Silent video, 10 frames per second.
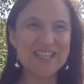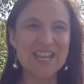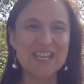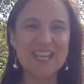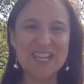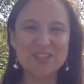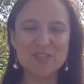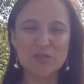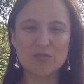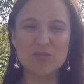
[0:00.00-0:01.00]
that
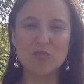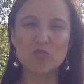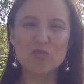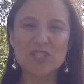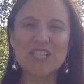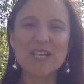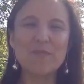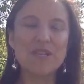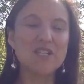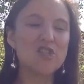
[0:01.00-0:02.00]
gets you to really
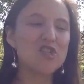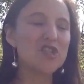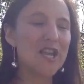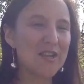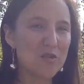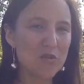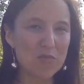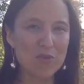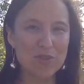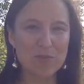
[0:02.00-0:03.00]
be
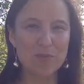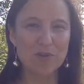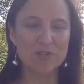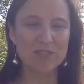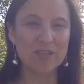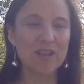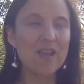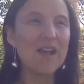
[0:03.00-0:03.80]
genuine with the person.